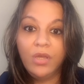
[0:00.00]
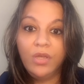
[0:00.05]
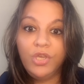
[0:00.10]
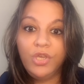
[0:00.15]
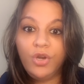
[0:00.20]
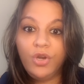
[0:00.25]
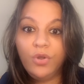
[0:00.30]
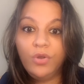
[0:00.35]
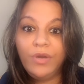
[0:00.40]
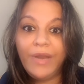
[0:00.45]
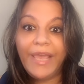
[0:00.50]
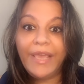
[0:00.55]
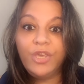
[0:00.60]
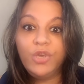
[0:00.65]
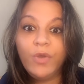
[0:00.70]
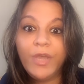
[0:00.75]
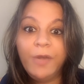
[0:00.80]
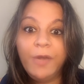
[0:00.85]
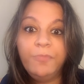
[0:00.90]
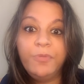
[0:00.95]
Like
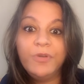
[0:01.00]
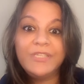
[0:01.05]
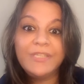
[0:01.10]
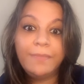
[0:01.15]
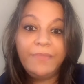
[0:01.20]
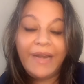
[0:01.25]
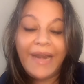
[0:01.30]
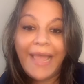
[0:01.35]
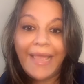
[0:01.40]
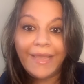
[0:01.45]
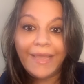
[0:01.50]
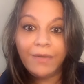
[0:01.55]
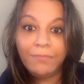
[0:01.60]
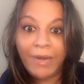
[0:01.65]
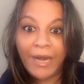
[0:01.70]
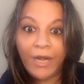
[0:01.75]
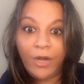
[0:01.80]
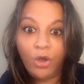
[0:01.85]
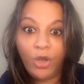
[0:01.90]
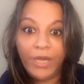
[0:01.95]
you can put some dragon
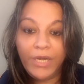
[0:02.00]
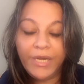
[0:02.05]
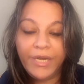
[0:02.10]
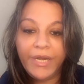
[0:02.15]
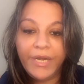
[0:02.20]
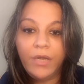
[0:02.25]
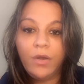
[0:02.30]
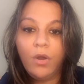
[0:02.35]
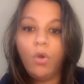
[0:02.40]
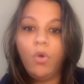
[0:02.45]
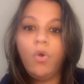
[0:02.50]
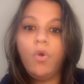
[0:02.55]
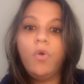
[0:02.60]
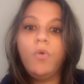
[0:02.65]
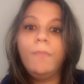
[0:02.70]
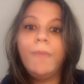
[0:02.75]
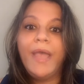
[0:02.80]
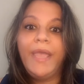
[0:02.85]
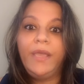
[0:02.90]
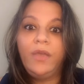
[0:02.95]
blood oil in it.
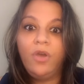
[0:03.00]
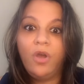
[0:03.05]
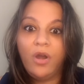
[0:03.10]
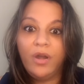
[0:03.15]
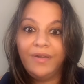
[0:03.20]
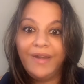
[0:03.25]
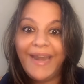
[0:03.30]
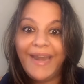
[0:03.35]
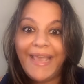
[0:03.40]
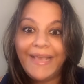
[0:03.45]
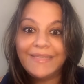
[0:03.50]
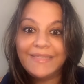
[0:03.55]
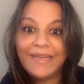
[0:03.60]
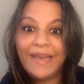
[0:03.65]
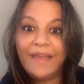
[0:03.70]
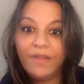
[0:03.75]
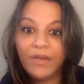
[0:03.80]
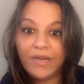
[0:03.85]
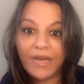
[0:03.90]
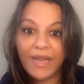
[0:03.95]
Oh my God, next
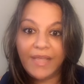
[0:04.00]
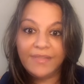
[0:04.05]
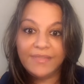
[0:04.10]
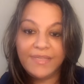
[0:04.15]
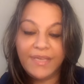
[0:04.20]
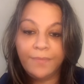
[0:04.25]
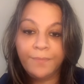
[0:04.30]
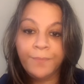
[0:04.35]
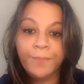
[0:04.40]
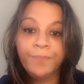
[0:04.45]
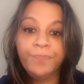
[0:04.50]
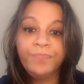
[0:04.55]
level cleansing.